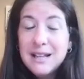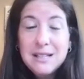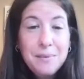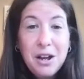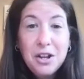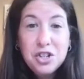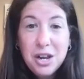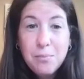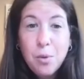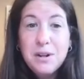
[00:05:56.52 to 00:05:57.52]
something on
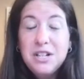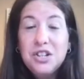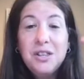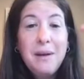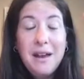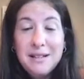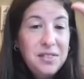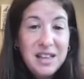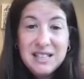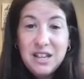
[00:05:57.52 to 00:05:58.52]
Jamboard, teaching them how to
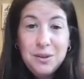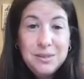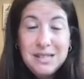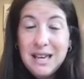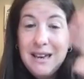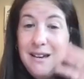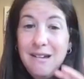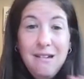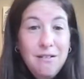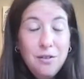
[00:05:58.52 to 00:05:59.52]
things that you see
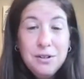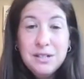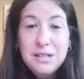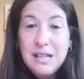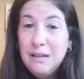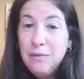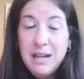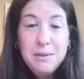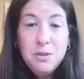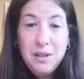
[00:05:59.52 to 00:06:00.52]
versus
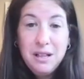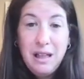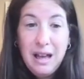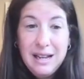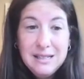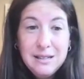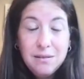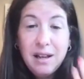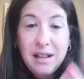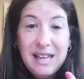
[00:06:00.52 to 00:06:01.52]
reading between the lines,
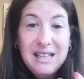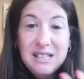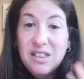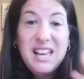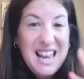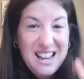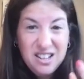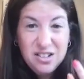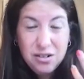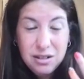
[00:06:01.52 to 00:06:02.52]
like these are the
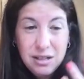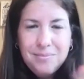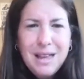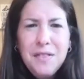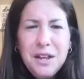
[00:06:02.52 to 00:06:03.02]
answers. And then